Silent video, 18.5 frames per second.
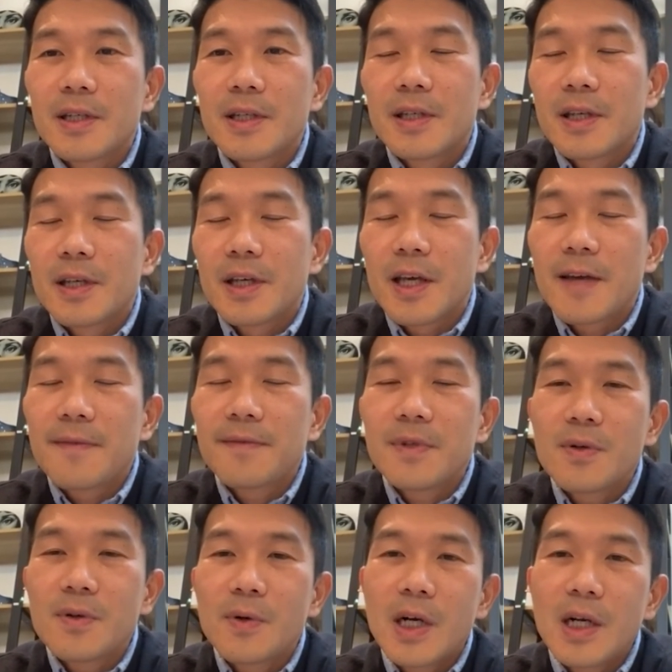
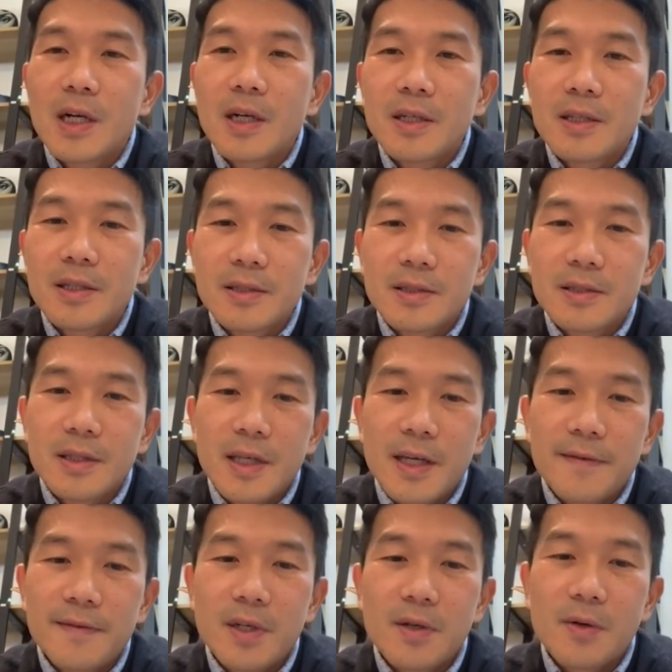after a while,
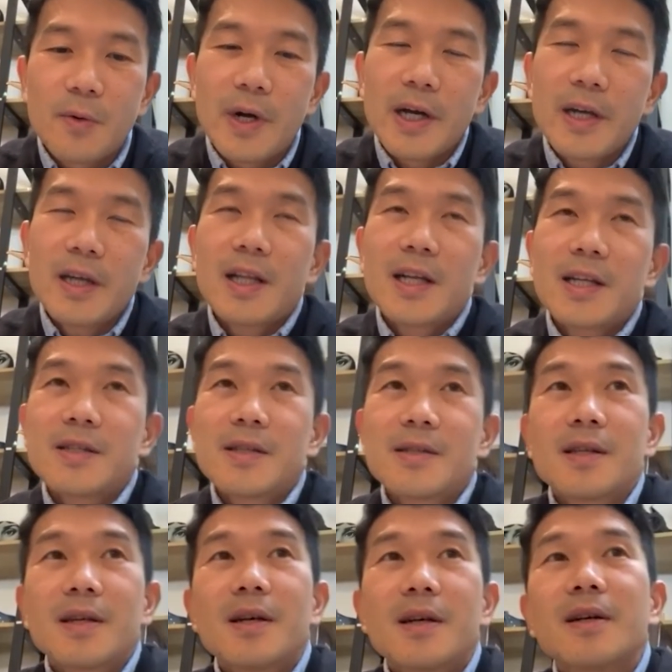I
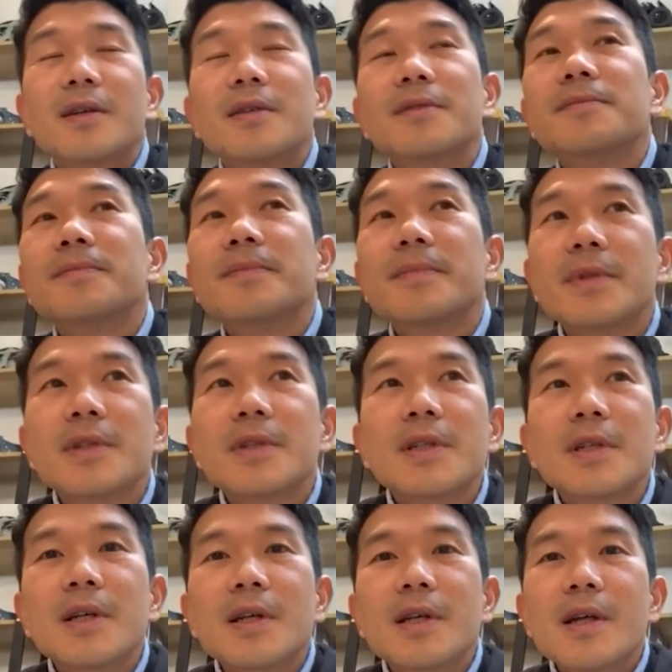just thought
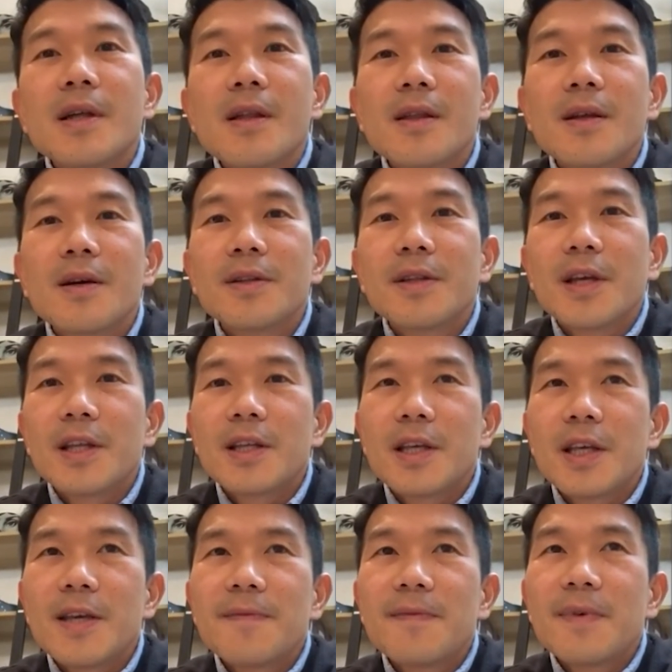that
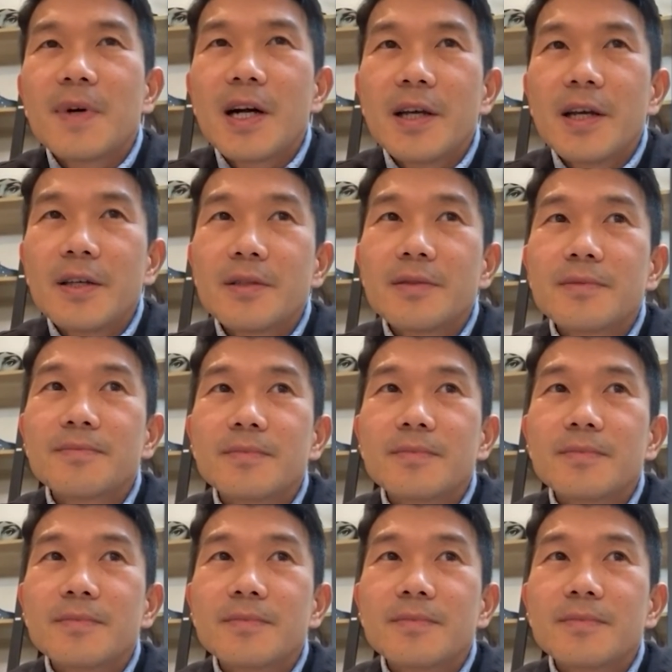if I